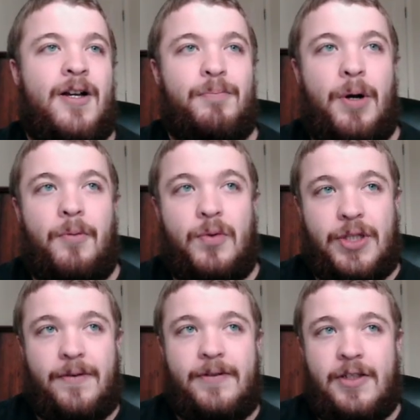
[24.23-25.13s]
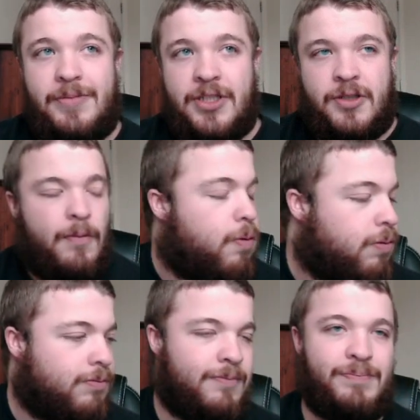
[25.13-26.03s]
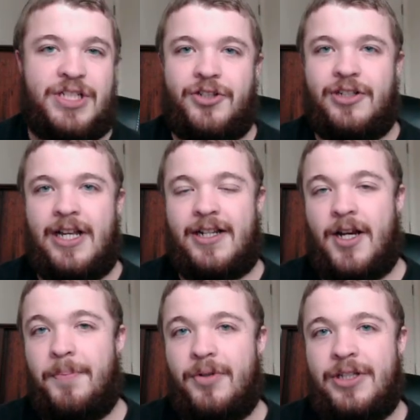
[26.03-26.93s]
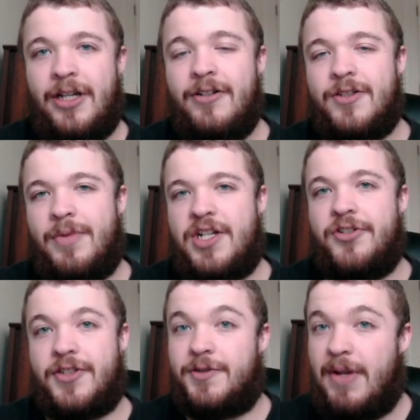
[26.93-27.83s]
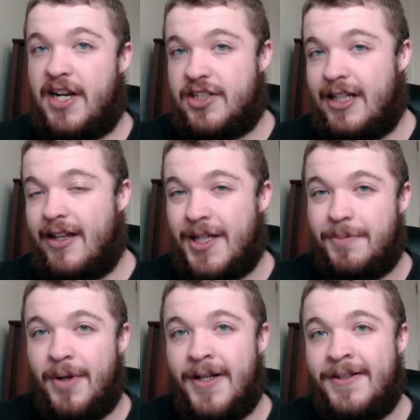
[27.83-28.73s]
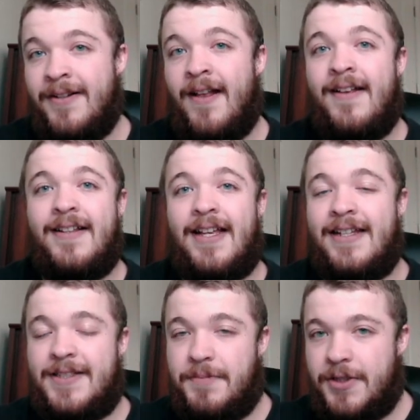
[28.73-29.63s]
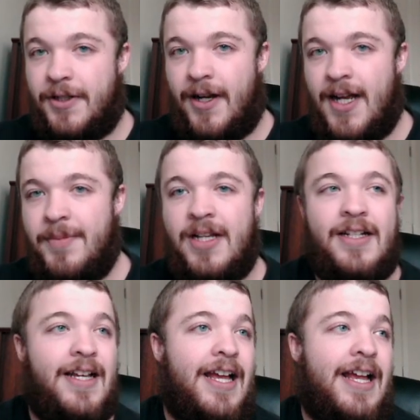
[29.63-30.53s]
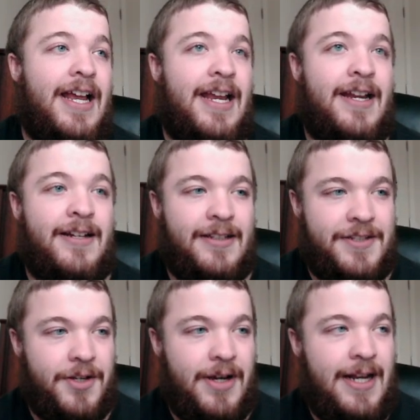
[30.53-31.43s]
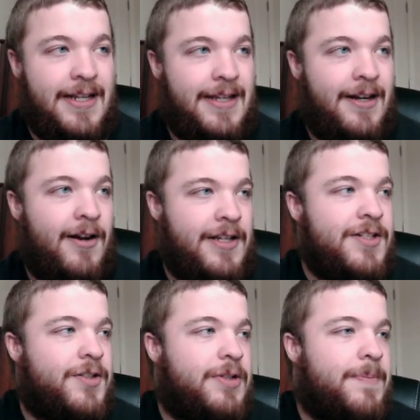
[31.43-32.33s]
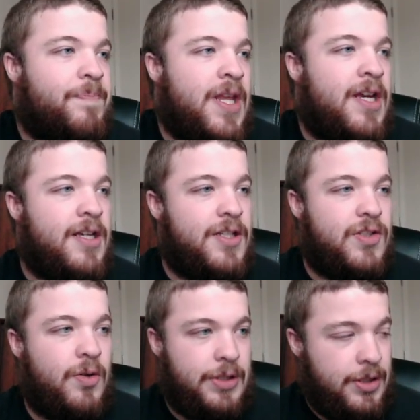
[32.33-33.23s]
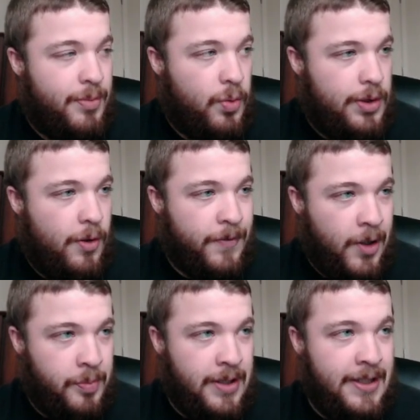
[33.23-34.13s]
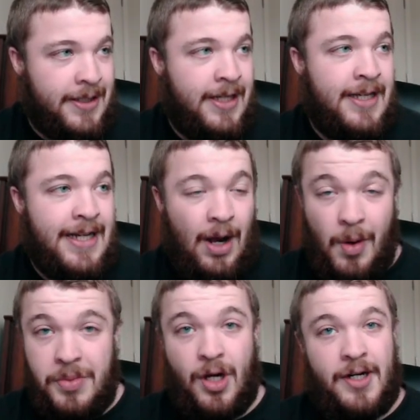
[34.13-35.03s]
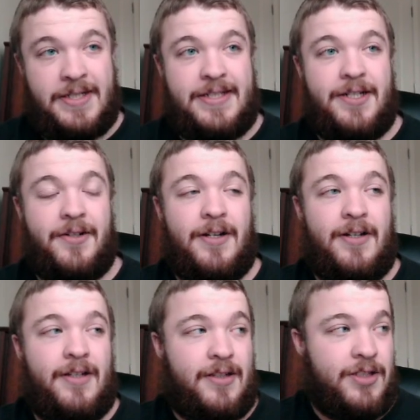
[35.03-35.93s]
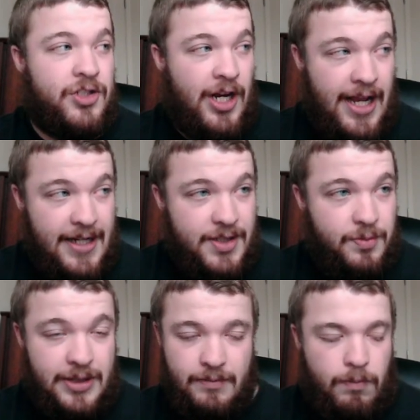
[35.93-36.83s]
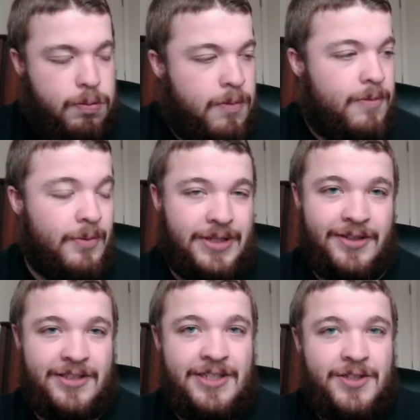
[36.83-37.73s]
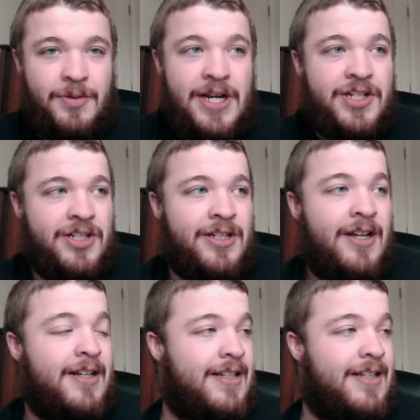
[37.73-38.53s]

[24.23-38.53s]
But we'll definitely be sure to get a couple in there, so make sure to smash that like button and subscribe, and let's go ahead and get on into it. So with the number one overall pick, now I'll be honest here. The Jags, with their situation,